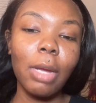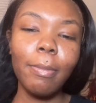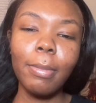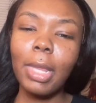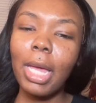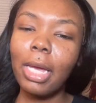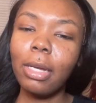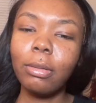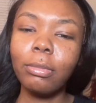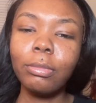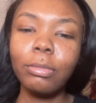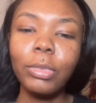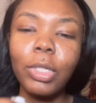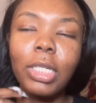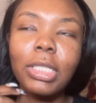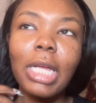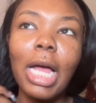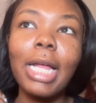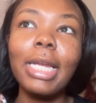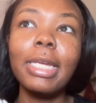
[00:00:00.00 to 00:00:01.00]
I'm like,
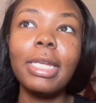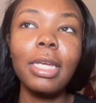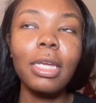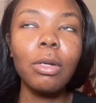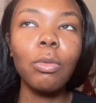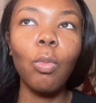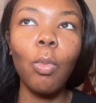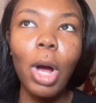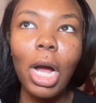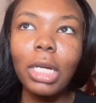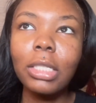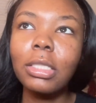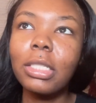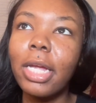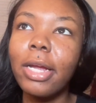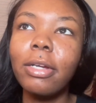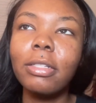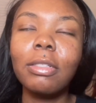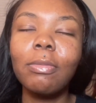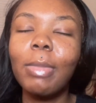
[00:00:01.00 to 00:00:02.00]
because I did wash the
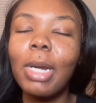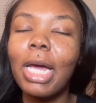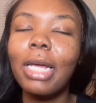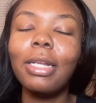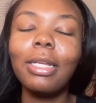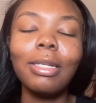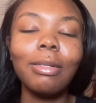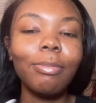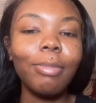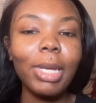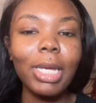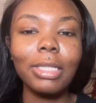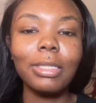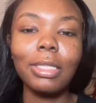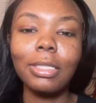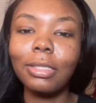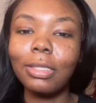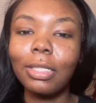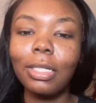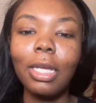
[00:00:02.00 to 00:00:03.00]
hair, but I didn't pay
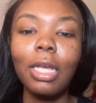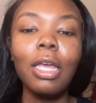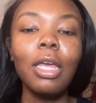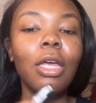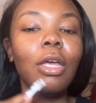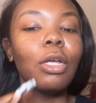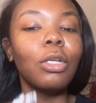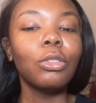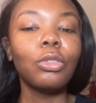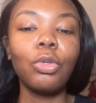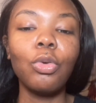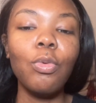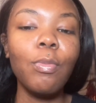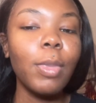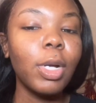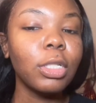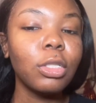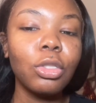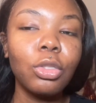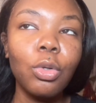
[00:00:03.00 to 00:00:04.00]
attention too
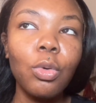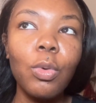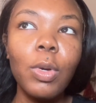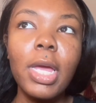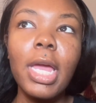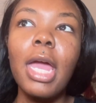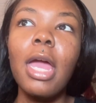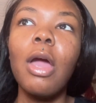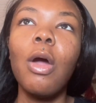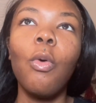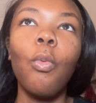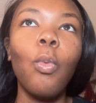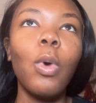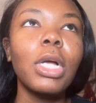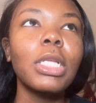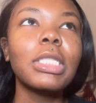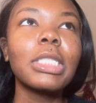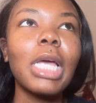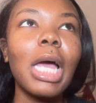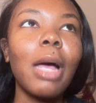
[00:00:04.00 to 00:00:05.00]
much to it.
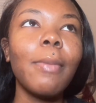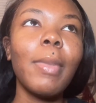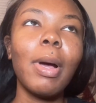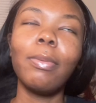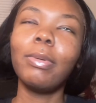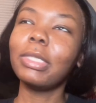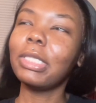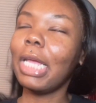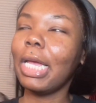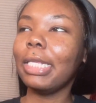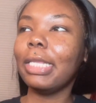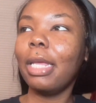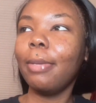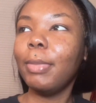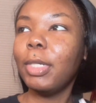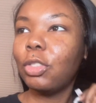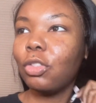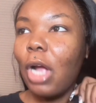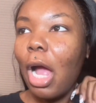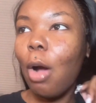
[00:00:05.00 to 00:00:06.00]
One time I was like, let
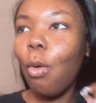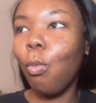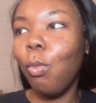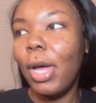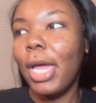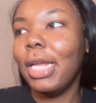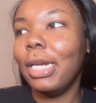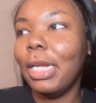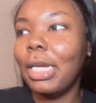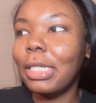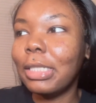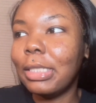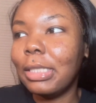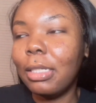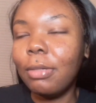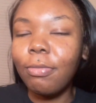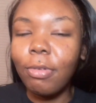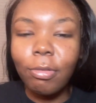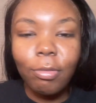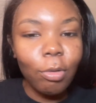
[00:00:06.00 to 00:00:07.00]
me try wetting it and
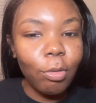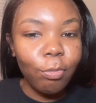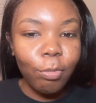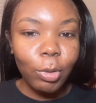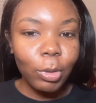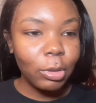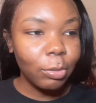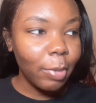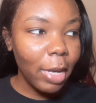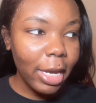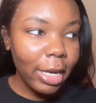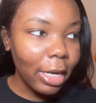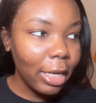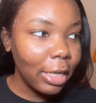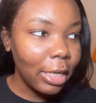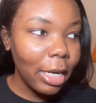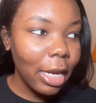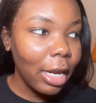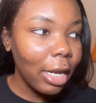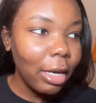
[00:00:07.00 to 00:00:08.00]
see if it reverts back,
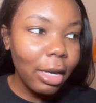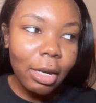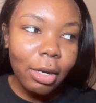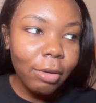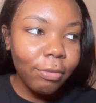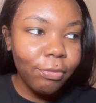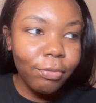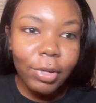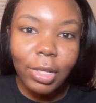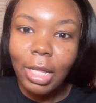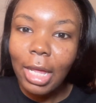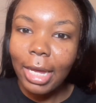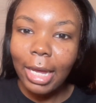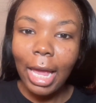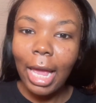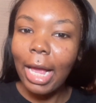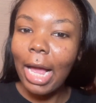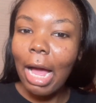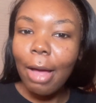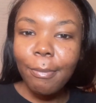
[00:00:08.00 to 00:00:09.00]
and I didn't feel like
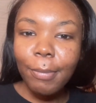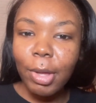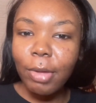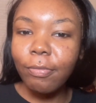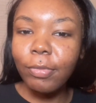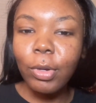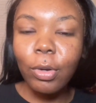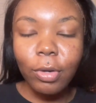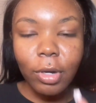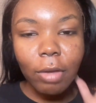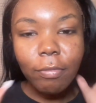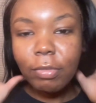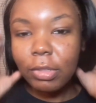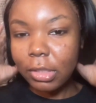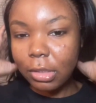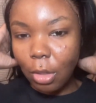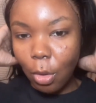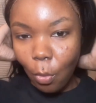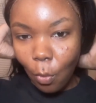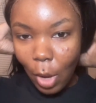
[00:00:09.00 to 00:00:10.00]
it got puffy or nothing.
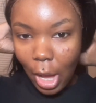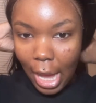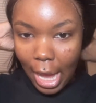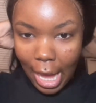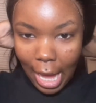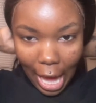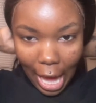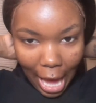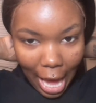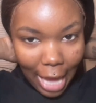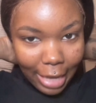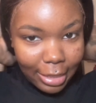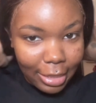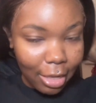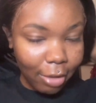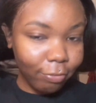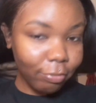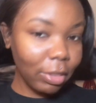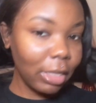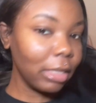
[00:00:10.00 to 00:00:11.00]
So I
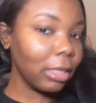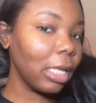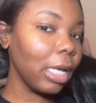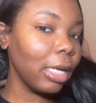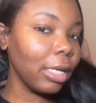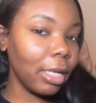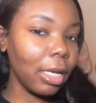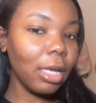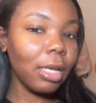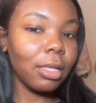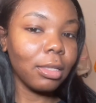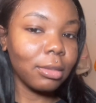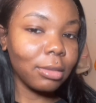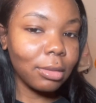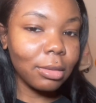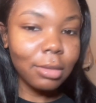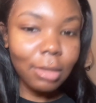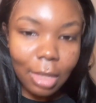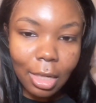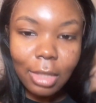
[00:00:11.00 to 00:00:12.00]
definitely think
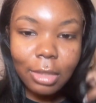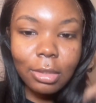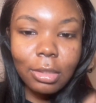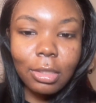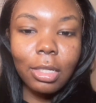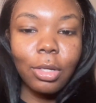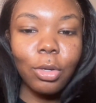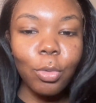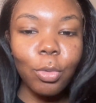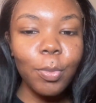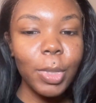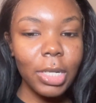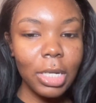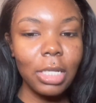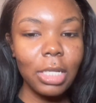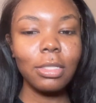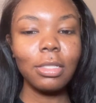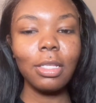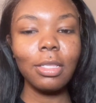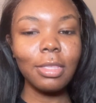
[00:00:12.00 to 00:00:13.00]
it's human
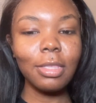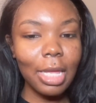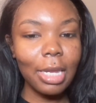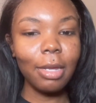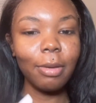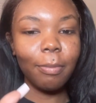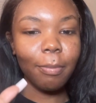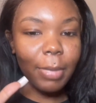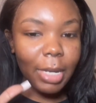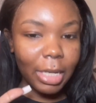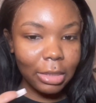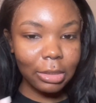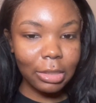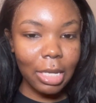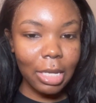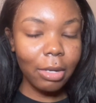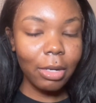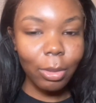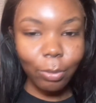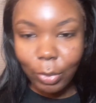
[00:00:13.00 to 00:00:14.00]
and synthetic mix
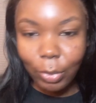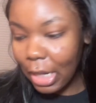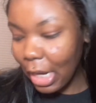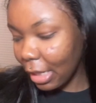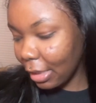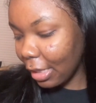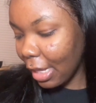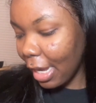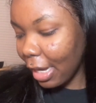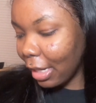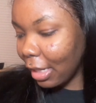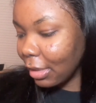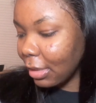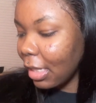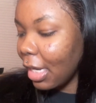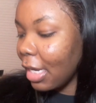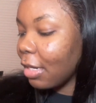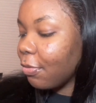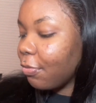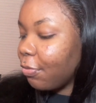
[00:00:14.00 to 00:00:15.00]
now that we got that, because
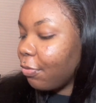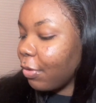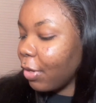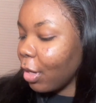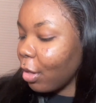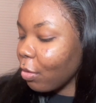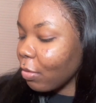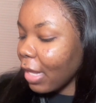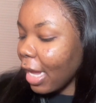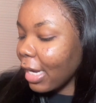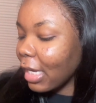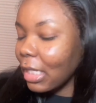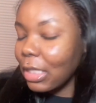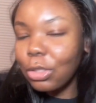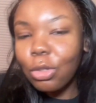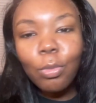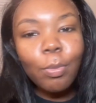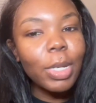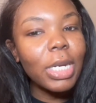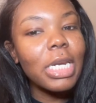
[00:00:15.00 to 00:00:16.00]
it feel like it
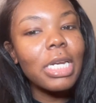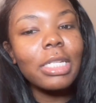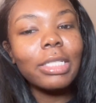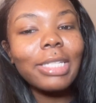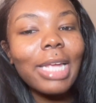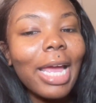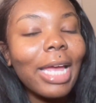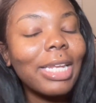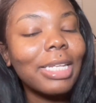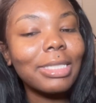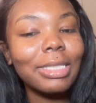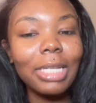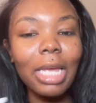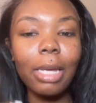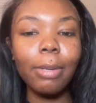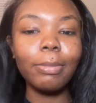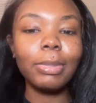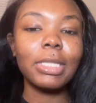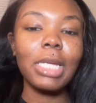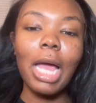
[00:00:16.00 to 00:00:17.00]
too, but then it's like at the
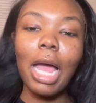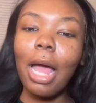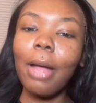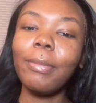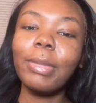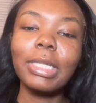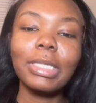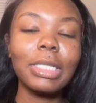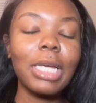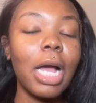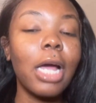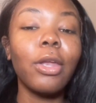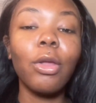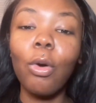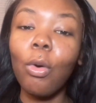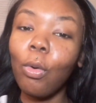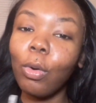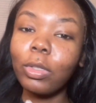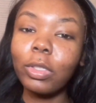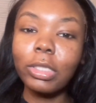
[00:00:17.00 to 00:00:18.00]
same time it's kind
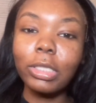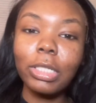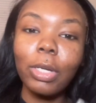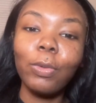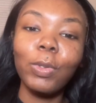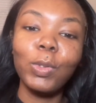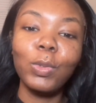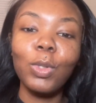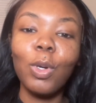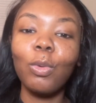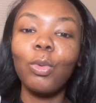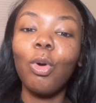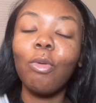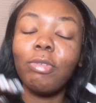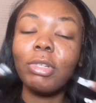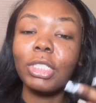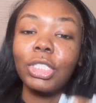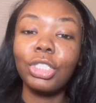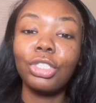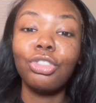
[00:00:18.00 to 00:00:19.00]
of hard to tell because you don't know
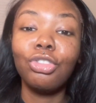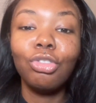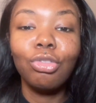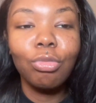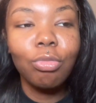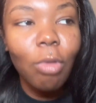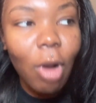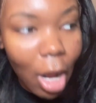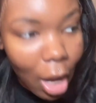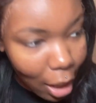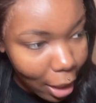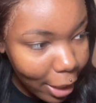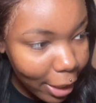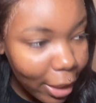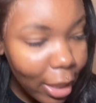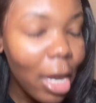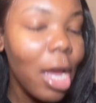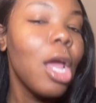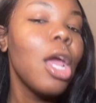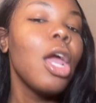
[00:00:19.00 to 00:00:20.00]
if it's just dry,